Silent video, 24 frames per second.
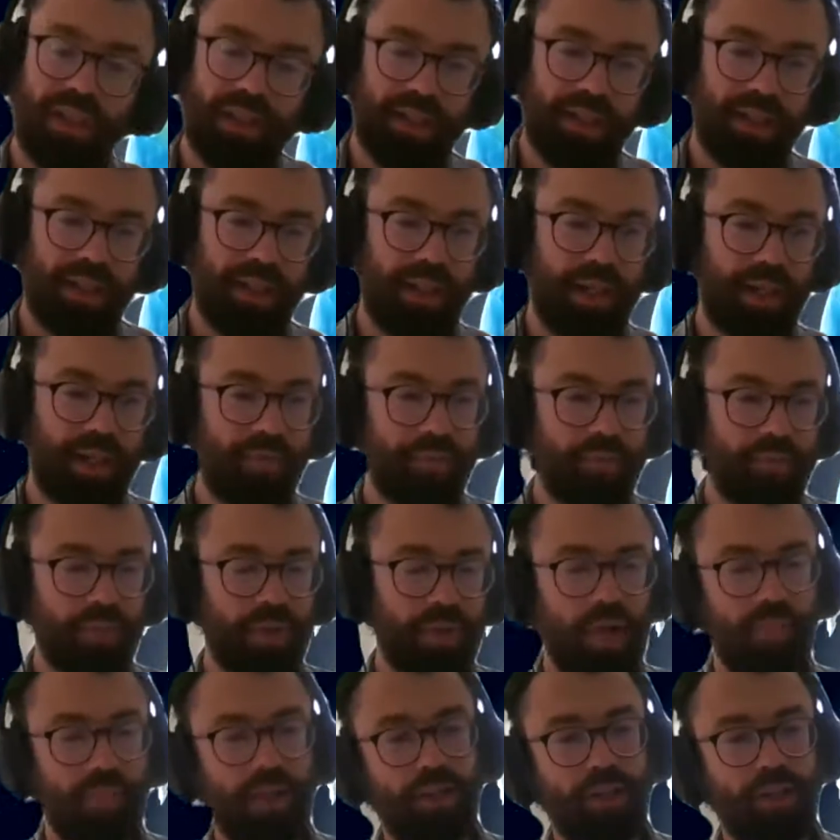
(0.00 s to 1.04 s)
I
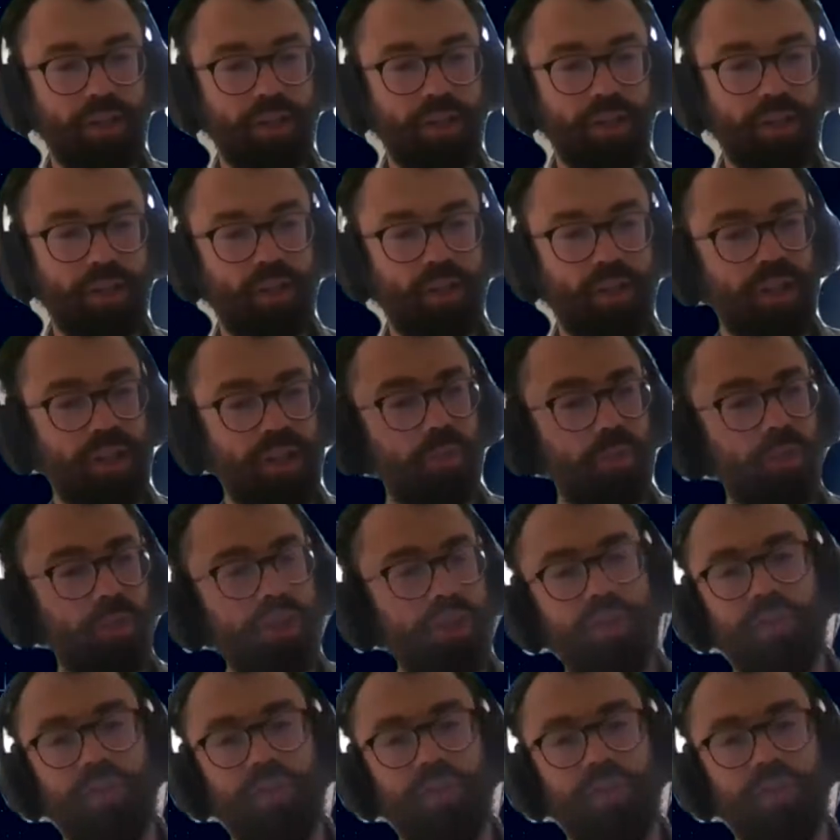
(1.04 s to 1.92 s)
mentioned it in the previous talk,